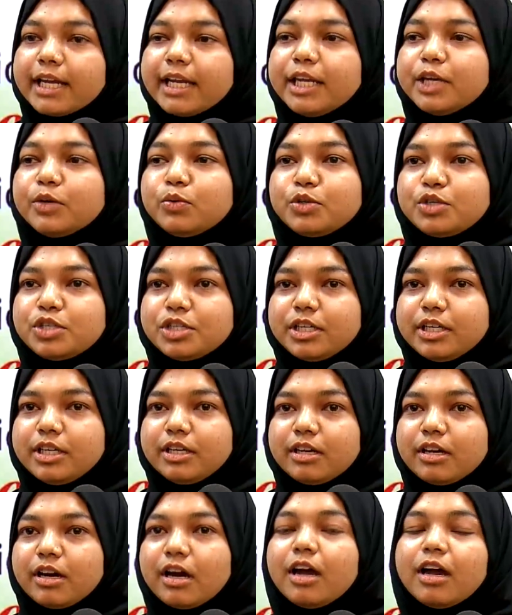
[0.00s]
New
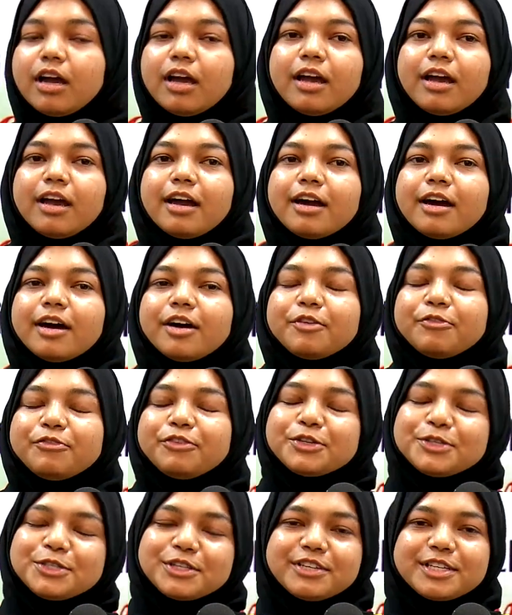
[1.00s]
She, a
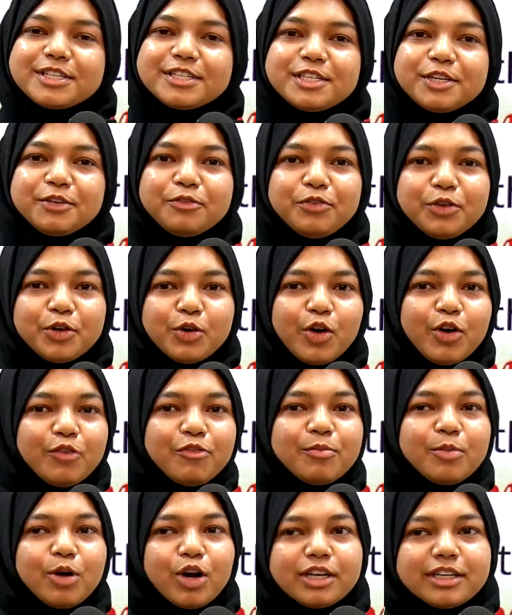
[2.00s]
futuristic view of
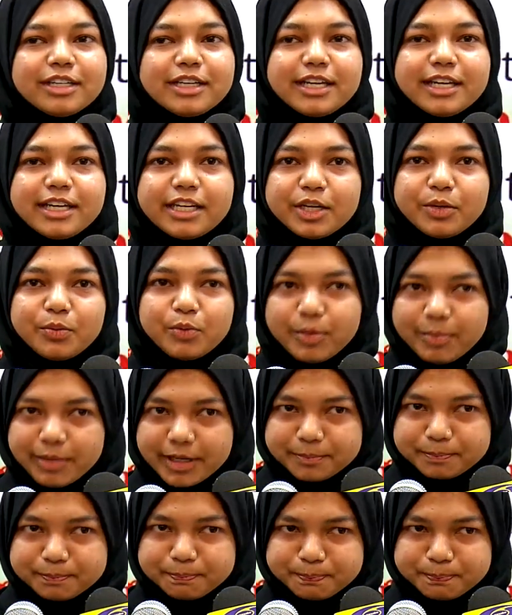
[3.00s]
modern Indian women.